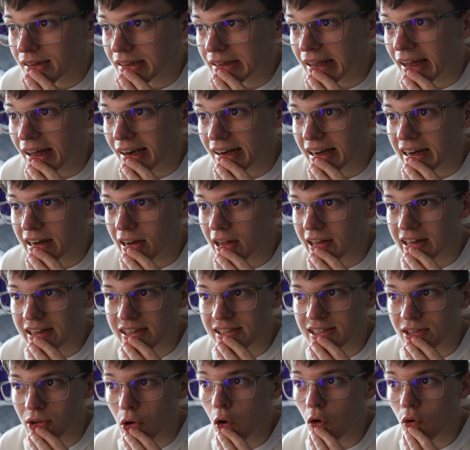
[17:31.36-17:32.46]
yeah. And then like
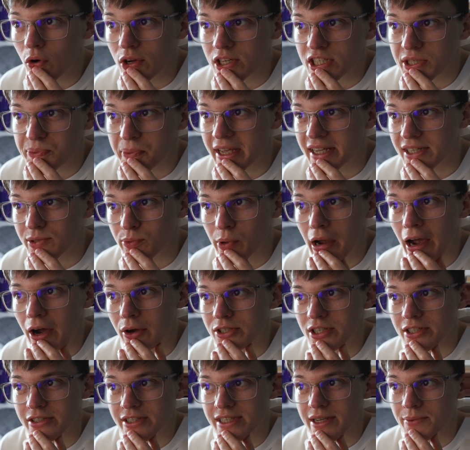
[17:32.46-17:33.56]
this orange bit as well,
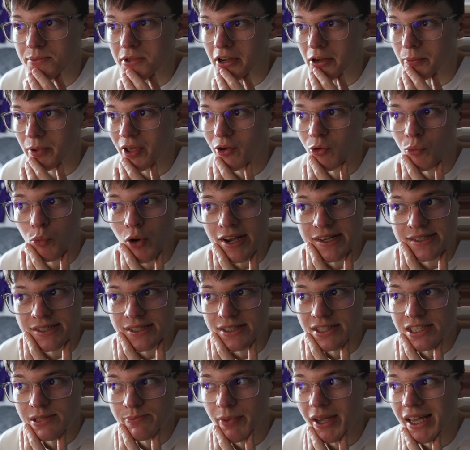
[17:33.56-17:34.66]
it just seems like a bit of
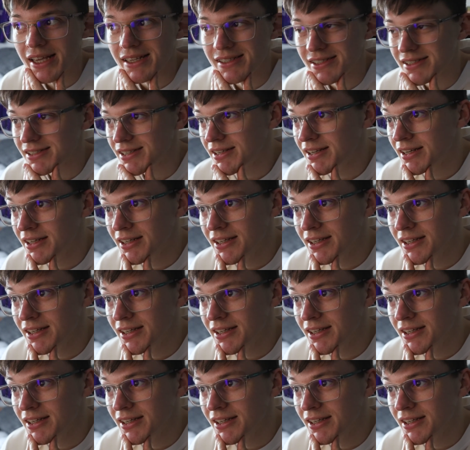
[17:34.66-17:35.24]
wasted space.